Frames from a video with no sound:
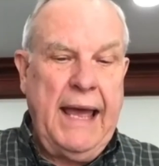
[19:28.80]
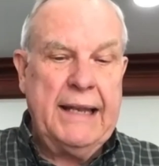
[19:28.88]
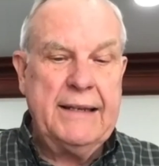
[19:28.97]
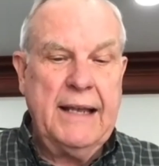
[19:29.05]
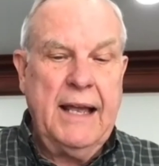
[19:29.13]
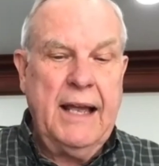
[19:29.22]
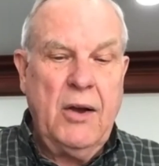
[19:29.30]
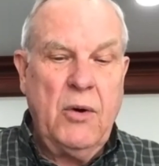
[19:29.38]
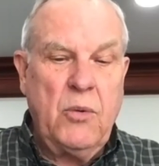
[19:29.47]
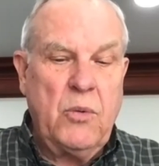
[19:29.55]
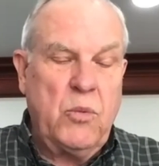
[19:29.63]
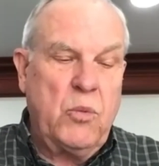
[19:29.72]
And
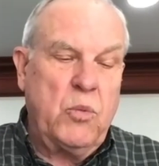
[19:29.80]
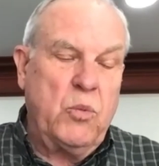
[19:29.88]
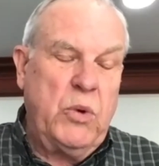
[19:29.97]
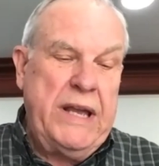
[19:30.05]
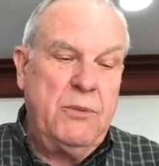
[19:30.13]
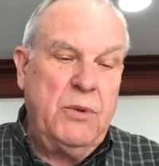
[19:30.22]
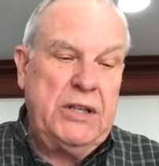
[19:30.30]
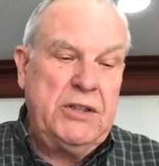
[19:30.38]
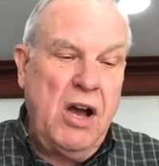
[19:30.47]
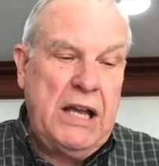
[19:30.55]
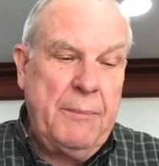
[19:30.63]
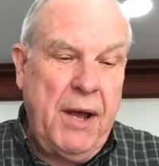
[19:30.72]
we we
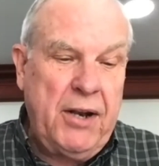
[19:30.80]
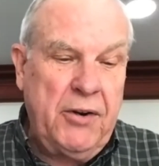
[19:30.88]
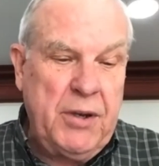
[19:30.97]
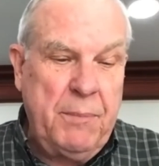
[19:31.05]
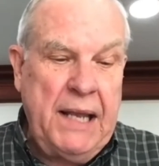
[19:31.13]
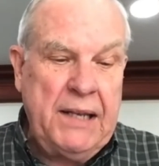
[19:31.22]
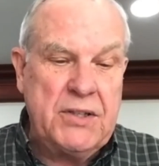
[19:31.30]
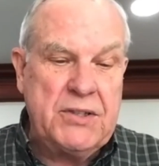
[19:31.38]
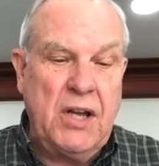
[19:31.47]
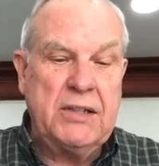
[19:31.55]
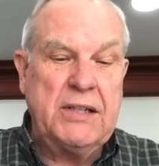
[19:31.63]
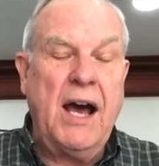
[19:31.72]
talk about our
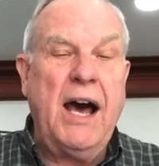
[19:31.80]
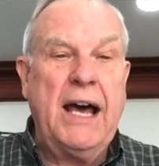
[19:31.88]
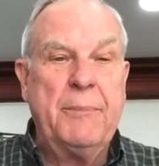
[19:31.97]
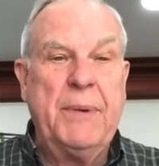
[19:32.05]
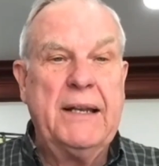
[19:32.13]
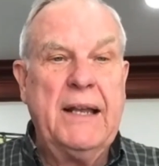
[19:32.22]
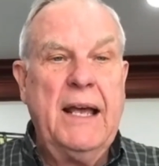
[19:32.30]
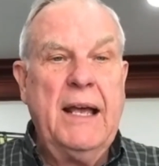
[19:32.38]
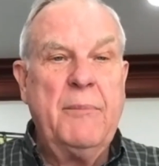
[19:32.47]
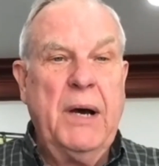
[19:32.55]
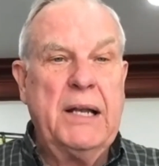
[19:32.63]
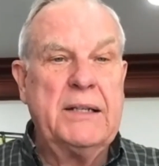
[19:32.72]
dependence on God, but
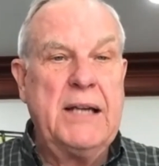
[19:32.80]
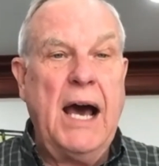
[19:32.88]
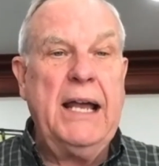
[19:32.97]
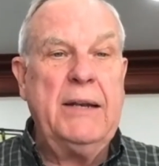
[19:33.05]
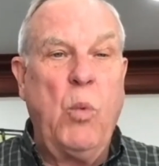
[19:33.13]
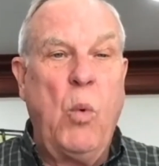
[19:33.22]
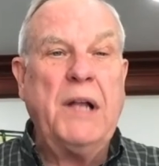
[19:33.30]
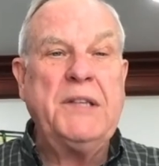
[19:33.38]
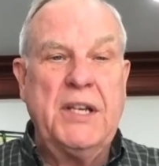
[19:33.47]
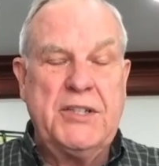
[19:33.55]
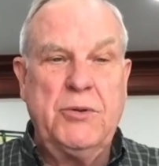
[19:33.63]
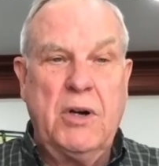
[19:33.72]
but God wants us
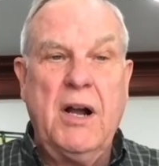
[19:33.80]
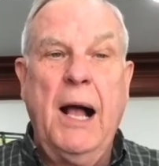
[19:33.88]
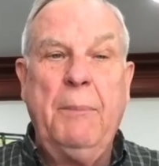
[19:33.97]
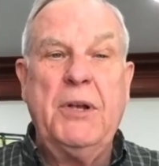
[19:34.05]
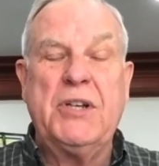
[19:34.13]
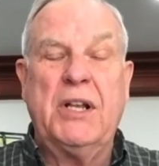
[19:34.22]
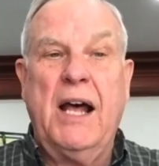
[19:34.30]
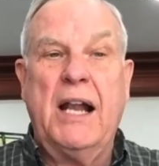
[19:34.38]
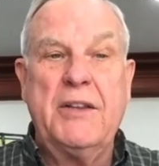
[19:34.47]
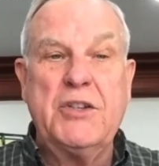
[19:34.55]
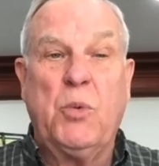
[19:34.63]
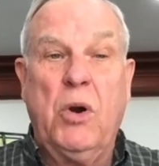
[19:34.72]
to accomplish a lot in
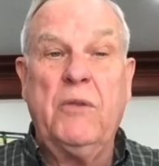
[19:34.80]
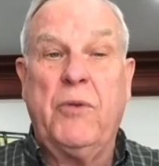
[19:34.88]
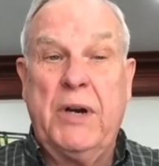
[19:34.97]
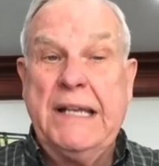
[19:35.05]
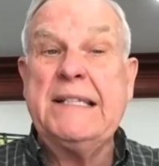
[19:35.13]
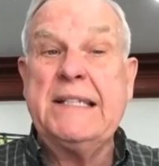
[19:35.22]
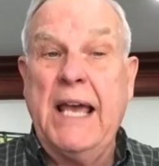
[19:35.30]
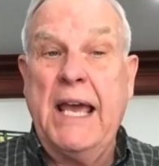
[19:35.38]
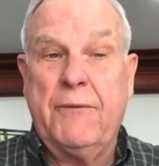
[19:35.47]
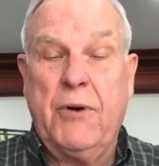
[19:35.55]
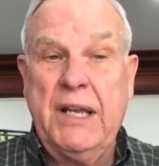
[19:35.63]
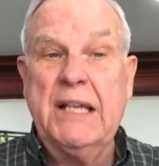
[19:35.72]
this world for His sake,
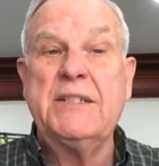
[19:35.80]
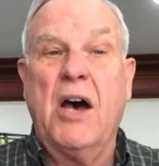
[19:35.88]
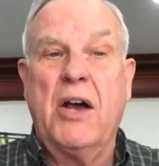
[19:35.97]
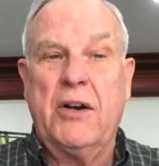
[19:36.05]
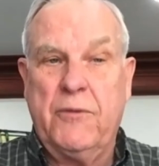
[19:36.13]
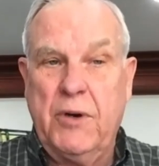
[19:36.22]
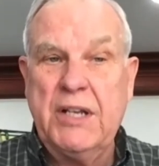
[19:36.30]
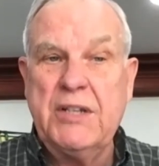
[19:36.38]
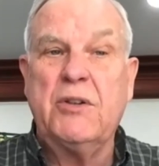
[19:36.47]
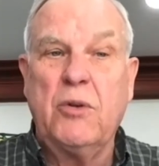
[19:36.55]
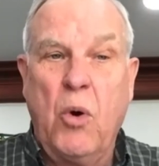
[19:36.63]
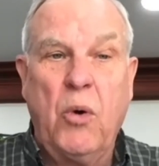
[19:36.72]
for His honor, for His
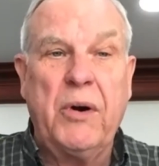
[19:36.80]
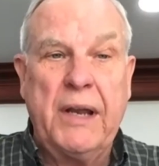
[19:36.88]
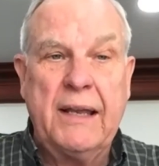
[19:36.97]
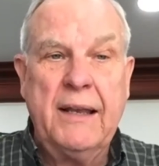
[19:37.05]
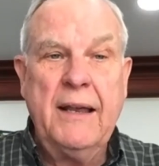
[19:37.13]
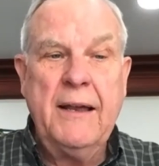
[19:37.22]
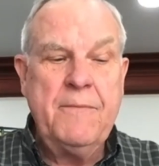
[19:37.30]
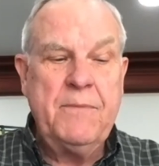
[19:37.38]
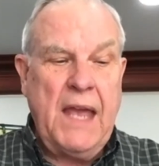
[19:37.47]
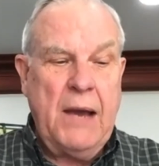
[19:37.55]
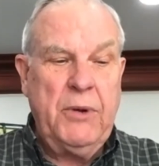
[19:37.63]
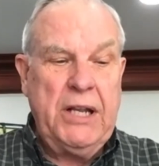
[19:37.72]
glory.
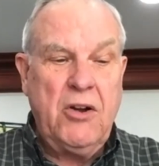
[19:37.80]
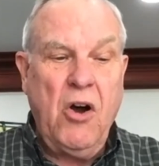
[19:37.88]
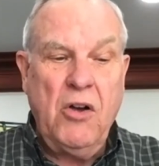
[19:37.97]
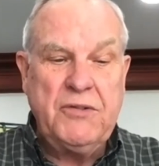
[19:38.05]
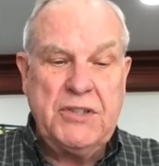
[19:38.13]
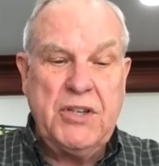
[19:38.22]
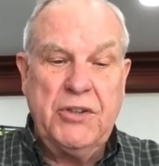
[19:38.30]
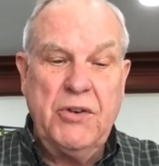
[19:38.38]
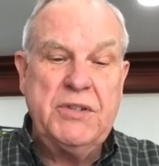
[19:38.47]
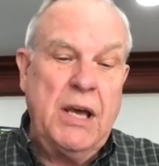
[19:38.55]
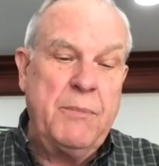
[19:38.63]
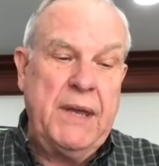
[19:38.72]
And when He calls us to do
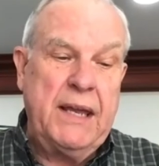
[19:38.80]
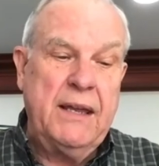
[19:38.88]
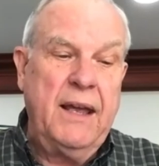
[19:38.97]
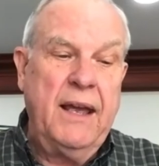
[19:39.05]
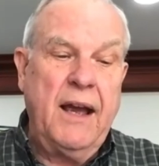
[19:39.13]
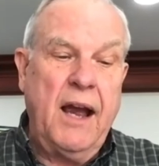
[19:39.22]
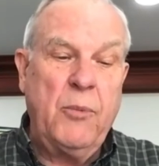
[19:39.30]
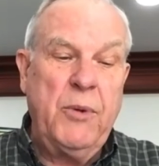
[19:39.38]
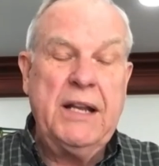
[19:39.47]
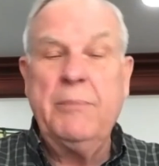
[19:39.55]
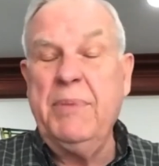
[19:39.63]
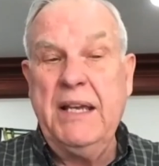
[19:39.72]
something, are we
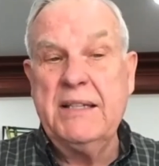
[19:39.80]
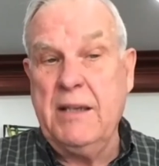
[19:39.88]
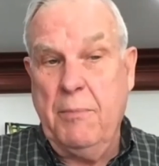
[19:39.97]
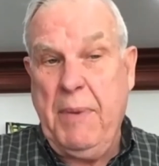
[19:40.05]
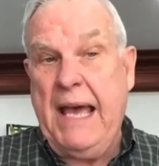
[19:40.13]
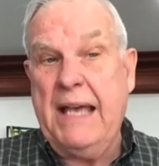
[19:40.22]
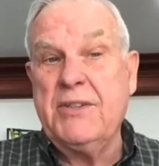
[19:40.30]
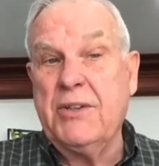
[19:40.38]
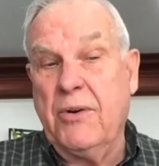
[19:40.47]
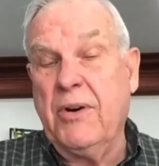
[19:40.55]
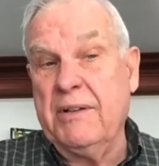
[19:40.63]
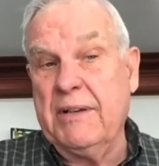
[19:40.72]
going to be His
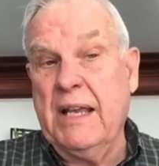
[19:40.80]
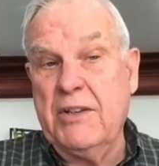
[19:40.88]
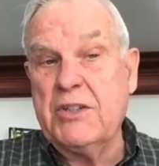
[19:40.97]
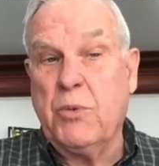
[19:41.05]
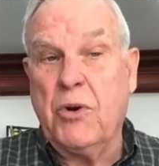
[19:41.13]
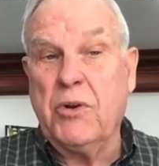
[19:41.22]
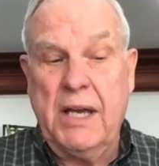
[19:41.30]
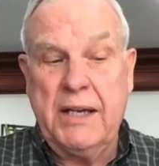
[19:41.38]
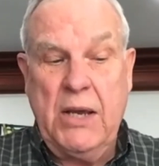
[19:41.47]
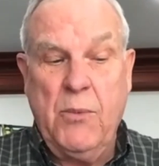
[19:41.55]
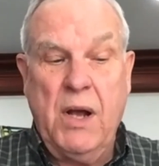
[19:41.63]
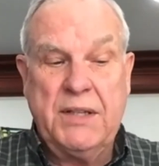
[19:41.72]
ambassador in this world like
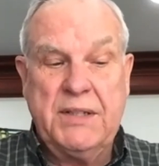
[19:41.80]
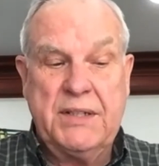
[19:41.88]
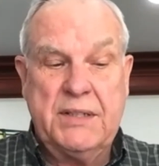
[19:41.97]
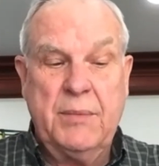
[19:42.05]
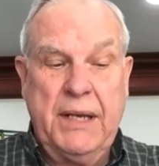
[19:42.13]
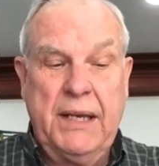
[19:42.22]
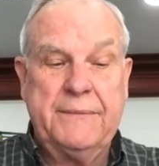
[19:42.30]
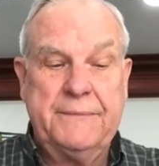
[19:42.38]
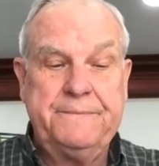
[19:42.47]
He wants us to be?